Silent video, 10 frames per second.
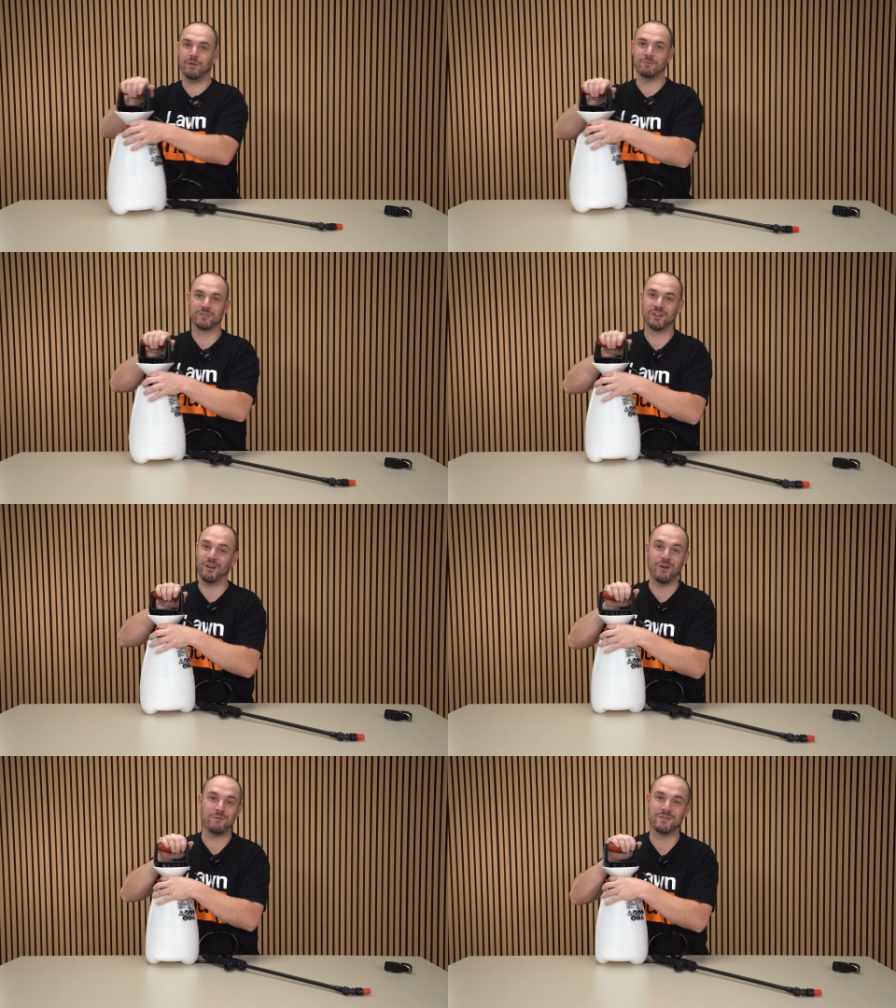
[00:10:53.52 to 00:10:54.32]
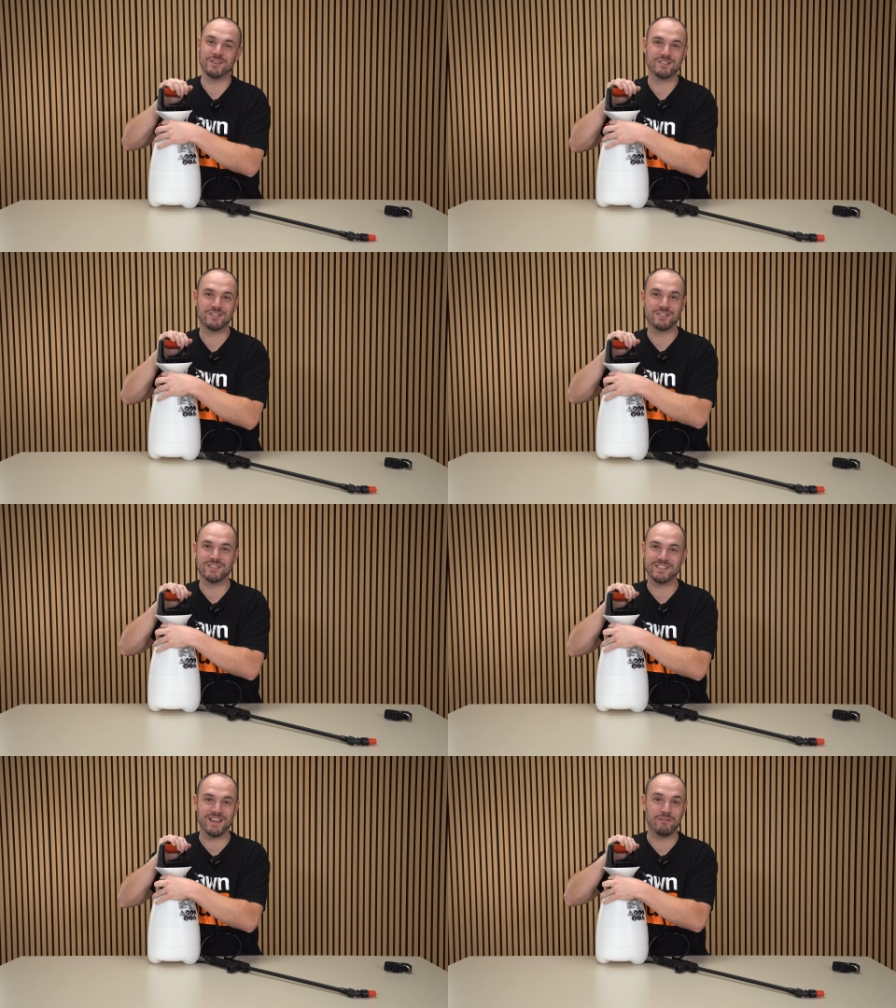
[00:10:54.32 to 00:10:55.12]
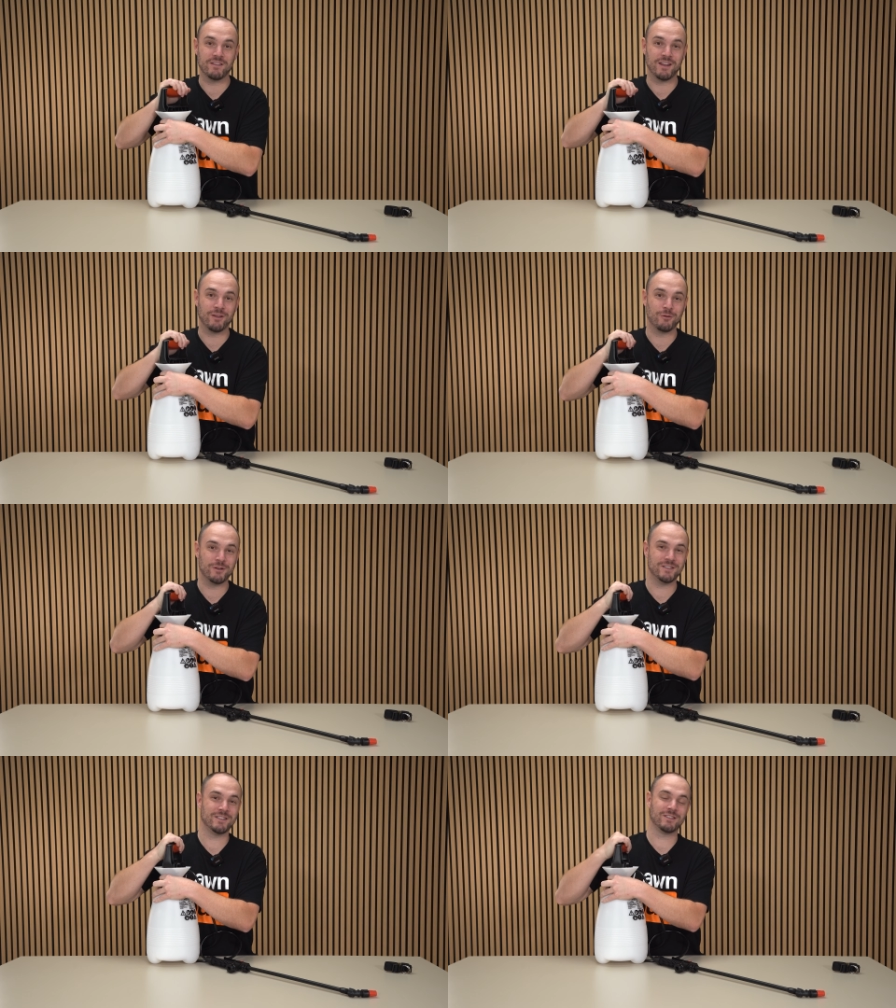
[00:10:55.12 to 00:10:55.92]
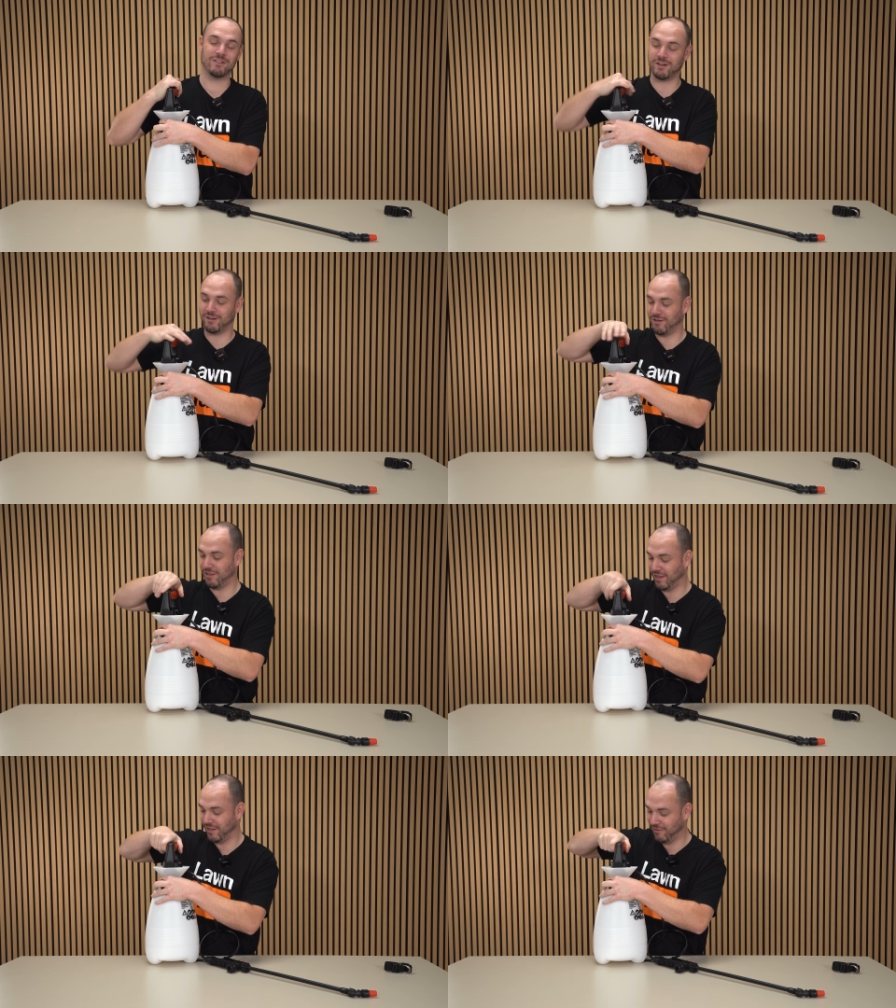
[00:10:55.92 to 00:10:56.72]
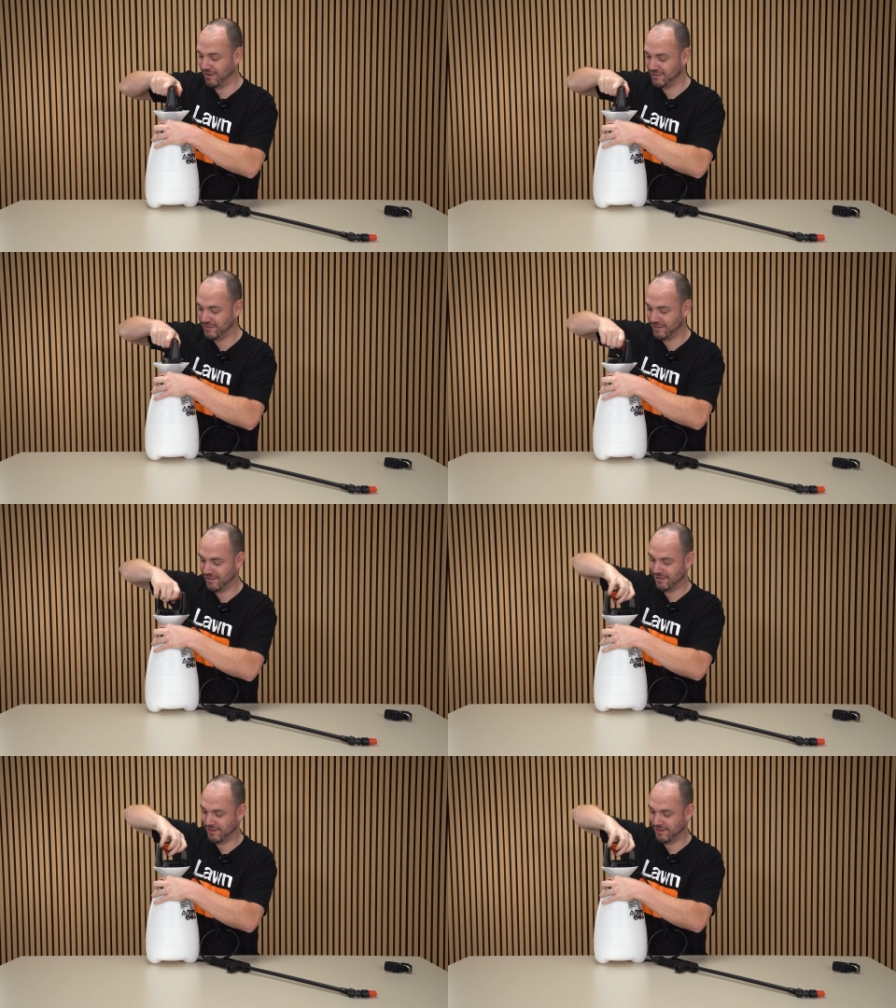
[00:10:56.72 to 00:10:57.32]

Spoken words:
I'm just going to open this just to see if there's any goodies inside. I don't think there is.